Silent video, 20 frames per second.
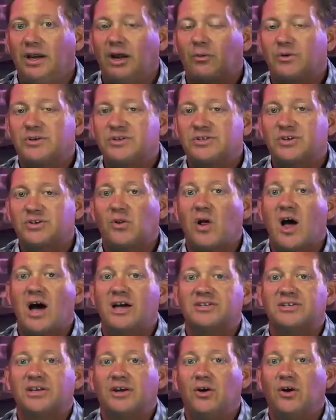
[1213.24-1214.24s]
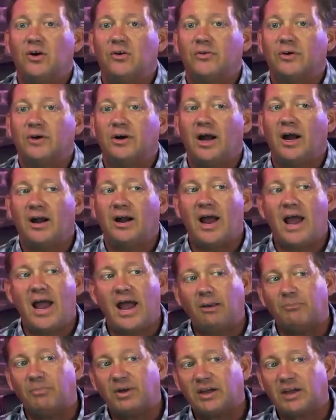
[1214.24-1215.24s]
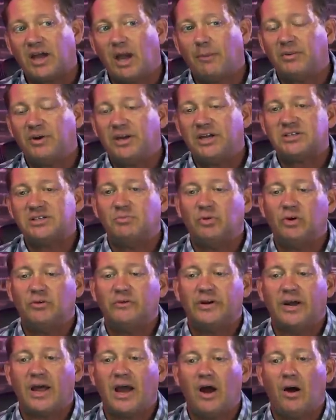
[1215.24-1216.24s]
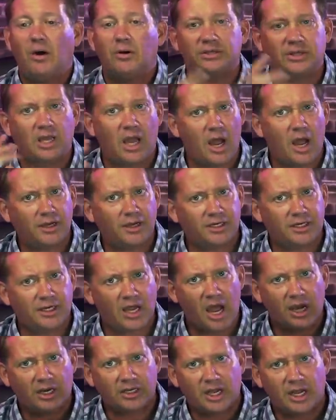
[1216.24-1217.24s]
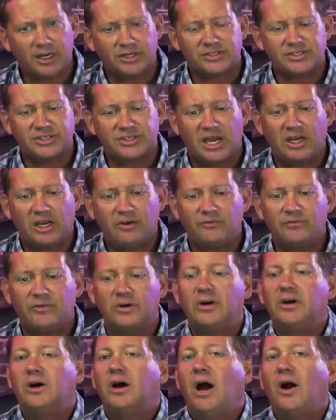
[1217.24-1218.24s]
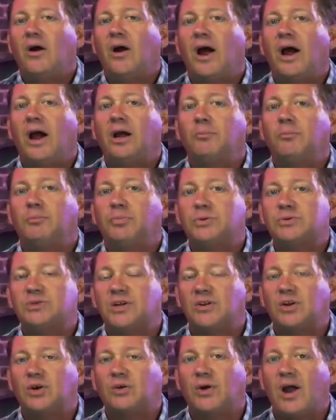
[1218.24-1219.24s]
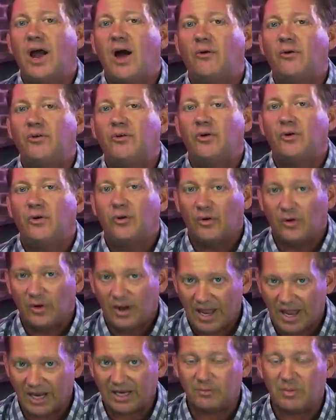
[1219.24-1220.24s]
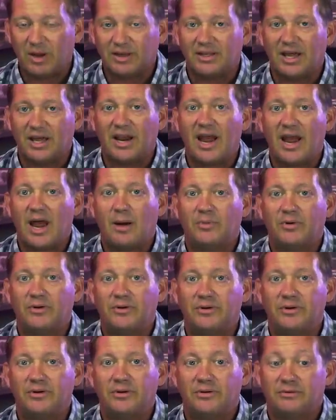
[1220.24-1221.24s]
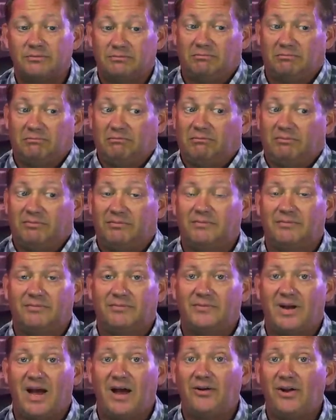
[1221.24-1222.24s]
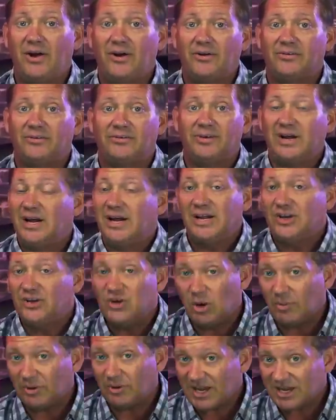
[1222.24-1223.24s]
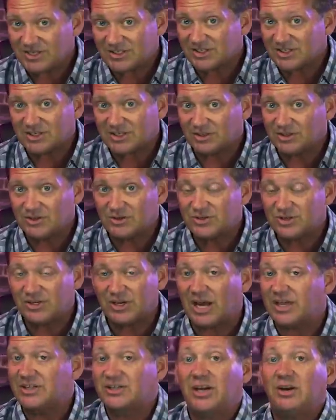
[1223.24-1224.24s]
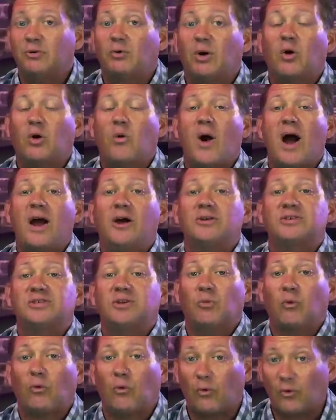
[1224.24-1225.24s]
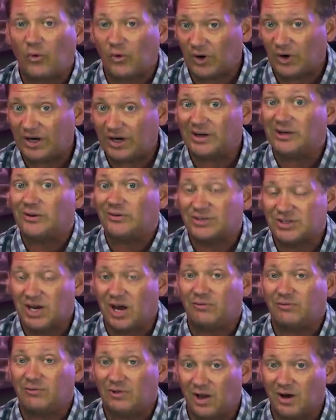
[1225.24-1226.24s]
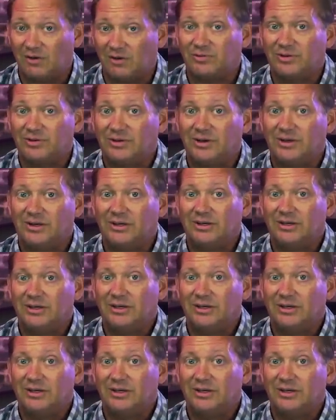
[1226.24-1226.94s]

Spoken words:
you know, we're just glossing over. All right, big companies moving out. Yeah, you got to get it safe. All right, boots on the ground. How do you make that happen? I don't know. Nobody has a solution yet. It's going to require some real tough love